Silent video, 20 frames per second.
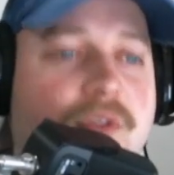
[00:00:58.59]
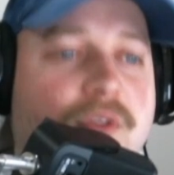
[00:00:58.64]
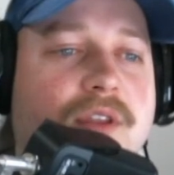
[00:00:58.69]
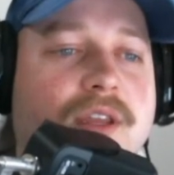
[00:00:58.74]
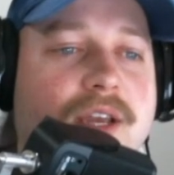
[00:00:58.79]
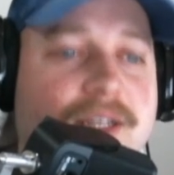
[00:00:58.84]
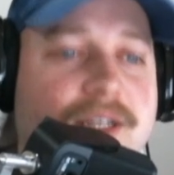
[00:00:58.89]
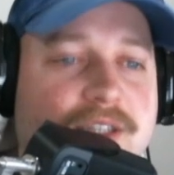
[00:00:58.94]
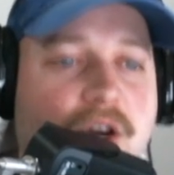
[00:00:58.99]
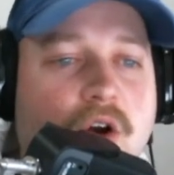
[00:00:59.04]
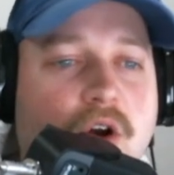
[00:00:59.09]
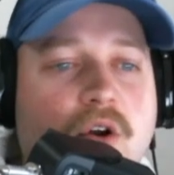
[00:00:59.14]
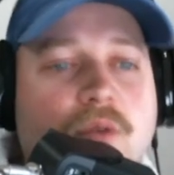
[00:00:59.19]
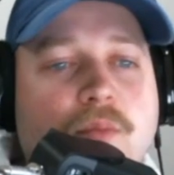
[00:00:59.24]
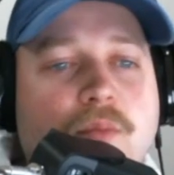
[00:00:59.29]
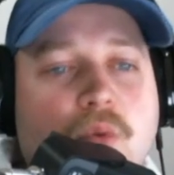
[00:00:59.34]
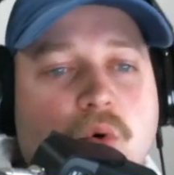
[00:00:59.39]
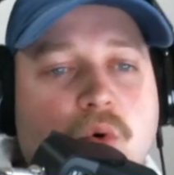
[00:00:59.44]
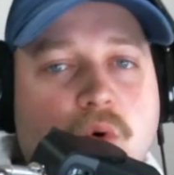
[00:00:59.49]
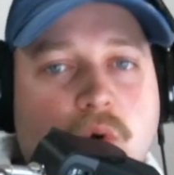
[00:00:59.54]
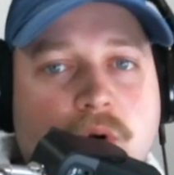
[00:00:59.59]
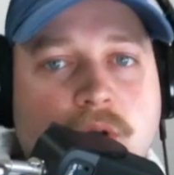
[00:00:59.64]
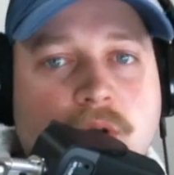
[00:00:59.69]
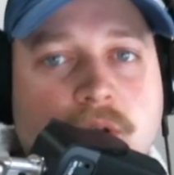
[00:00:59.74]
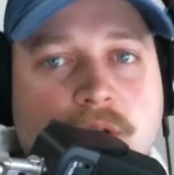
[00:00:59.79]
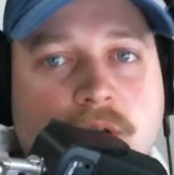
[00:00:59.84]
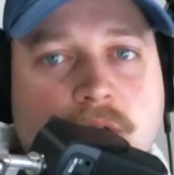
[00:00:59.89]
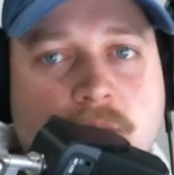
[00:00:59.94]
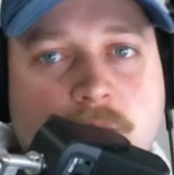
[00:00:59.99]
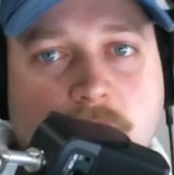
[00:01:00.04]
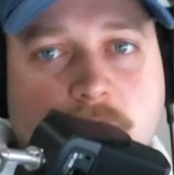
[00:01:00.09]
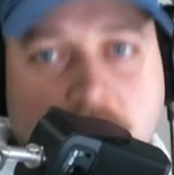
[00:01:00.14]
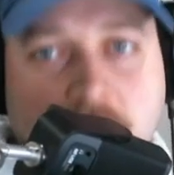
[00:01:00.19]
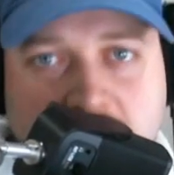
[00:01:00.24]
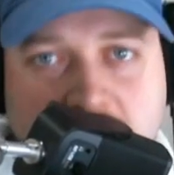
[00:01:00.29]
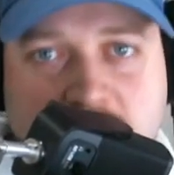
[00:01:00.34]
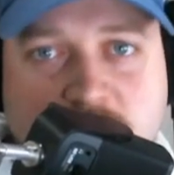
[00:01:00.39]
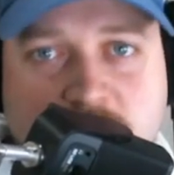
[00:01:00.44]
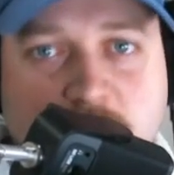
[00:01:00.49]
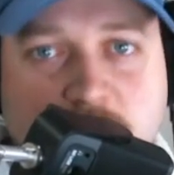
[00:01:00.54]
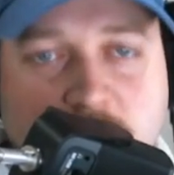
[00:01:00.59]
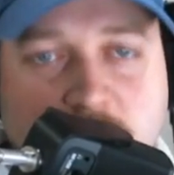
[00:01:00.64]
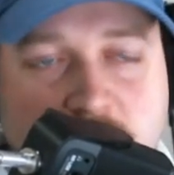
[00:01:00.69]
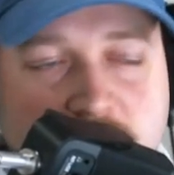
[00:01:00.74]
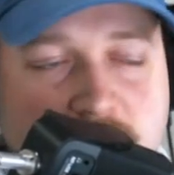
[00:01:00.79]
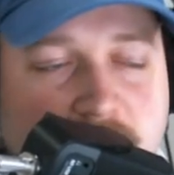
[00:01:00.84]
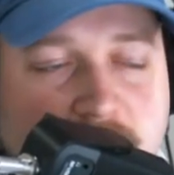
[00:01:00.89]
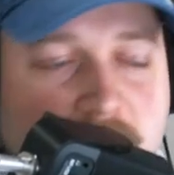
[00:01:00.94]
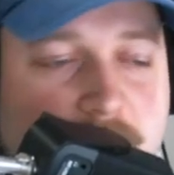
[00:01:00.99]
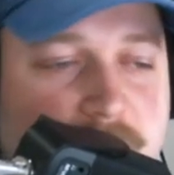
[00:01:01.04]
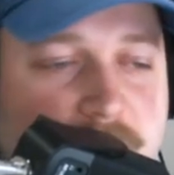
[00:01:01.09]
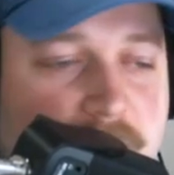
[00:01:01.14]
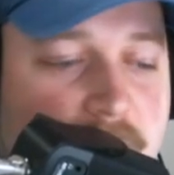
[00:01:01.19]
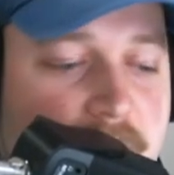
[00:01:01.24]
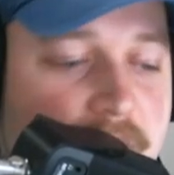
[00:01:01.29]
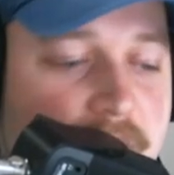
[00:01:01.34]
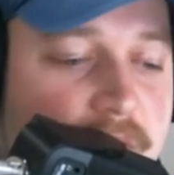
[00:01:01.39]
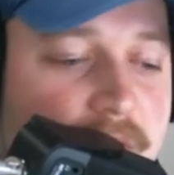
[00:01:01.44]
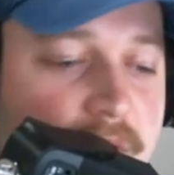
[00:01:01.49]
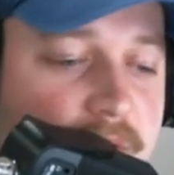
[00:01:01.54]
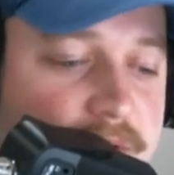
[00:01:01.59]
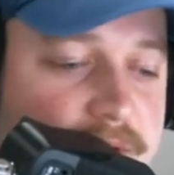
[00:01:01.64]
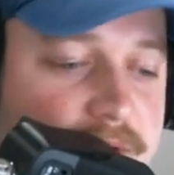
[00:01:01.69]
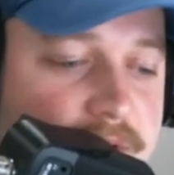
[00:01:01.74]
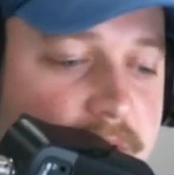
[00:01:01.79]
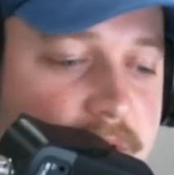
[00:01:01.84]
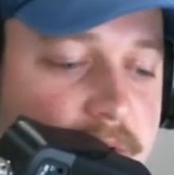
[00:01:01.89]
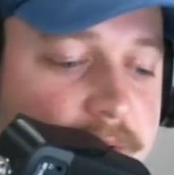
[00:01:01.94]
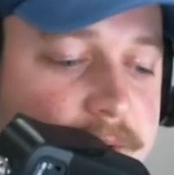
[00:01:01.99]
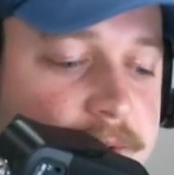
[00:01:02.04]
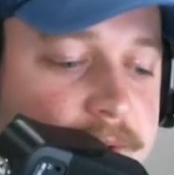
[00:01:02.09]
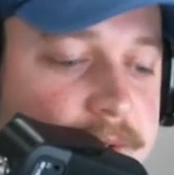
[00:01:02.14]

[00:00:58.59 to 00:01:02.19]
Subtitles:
And you get to own more players from those teams later on. So,